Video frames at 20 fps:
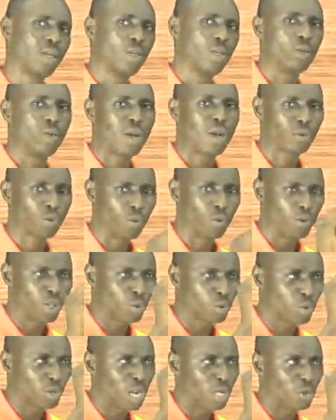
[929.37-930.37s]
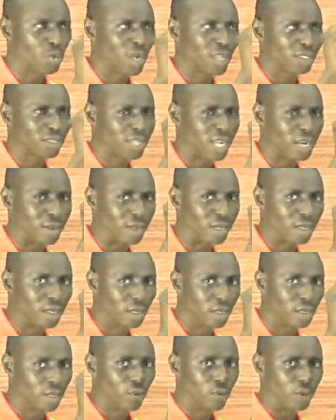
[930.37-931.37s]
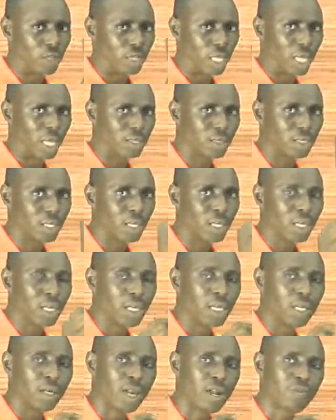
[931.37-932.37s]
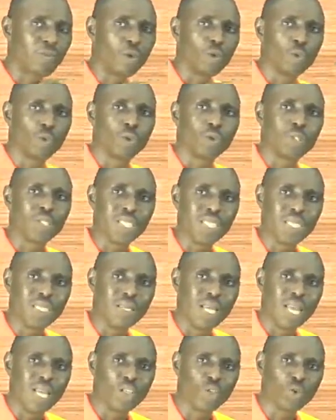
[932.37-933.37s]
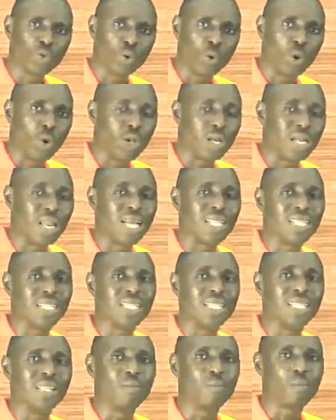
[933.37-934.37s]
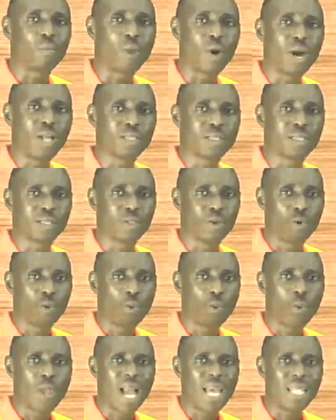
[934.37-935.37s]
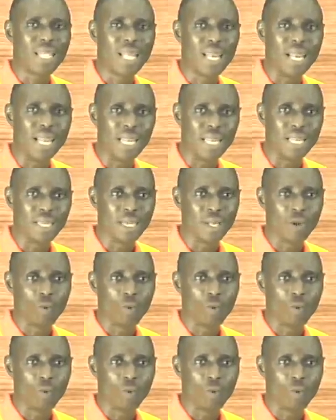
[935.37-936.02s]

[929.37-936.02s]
You have to make sure that you are steric with X in order for you to see, ensure that the points where the link,